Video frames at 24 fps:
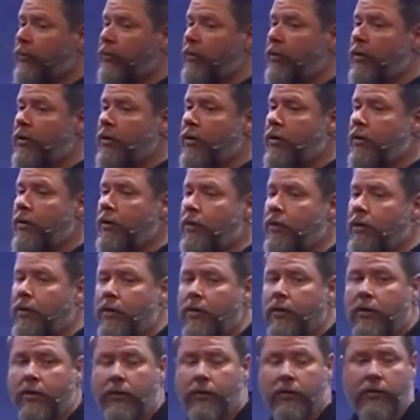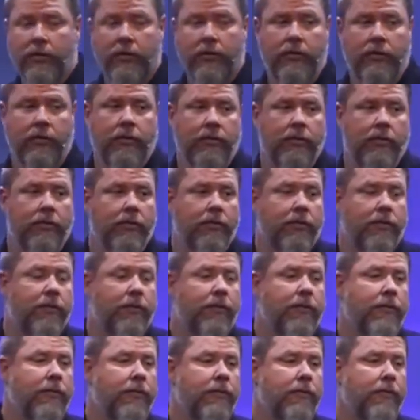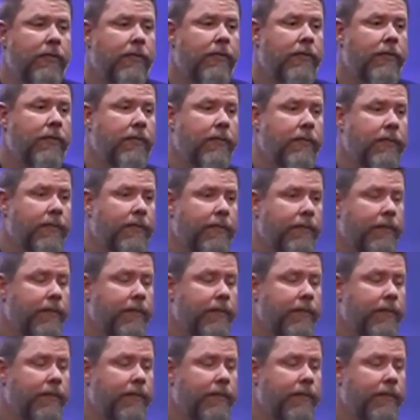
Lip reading: (silence)